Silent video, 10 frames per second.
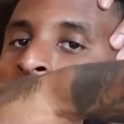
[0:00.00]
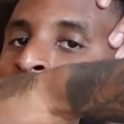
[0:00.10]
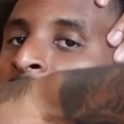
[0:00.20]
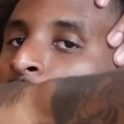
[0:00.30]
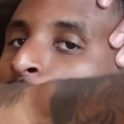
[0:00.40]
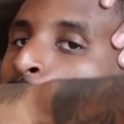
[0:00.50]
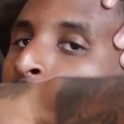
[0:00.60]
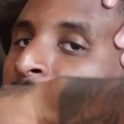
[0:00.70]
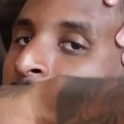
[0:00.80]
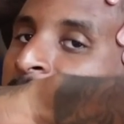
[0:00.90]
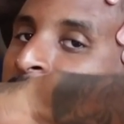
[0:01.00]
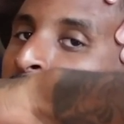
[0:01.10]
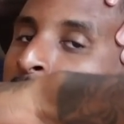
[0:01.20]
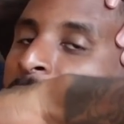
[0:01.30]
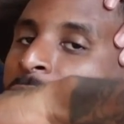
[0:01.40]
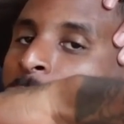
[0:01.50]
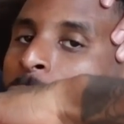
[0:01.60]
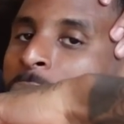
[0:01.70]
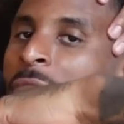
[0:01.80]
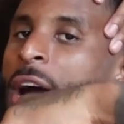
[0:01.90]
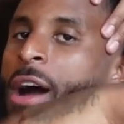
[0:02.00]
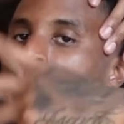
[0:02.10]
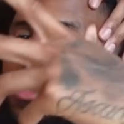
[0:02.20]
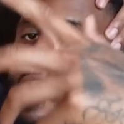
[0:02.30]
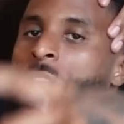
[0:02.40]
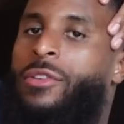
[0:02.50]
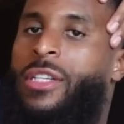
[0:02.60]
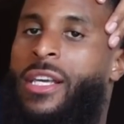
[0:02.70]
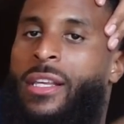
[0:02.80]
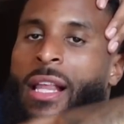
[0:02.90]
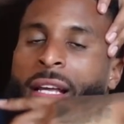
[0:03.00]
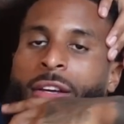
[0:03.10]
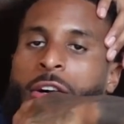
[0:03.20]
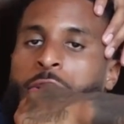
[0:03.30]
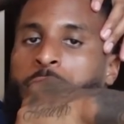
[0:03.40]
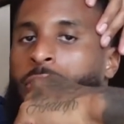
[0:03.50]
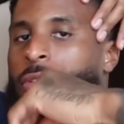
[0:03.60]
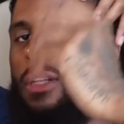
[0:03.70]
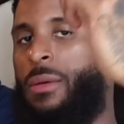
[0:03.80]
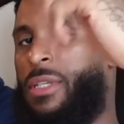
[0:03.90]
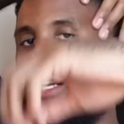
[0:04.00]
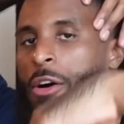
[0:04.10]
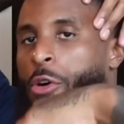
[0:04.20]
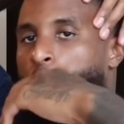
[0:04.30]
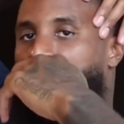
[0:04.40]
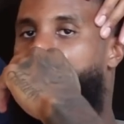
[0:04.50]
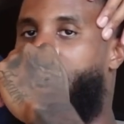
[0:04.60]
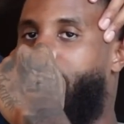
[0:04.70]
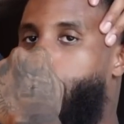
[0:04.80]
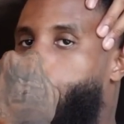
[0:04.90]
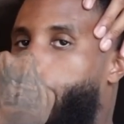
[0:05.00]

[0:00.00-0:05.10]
when I was hooping, so that's on me. Y'all already know I usually get like the whole, I'm saying, the whole workout and stuff,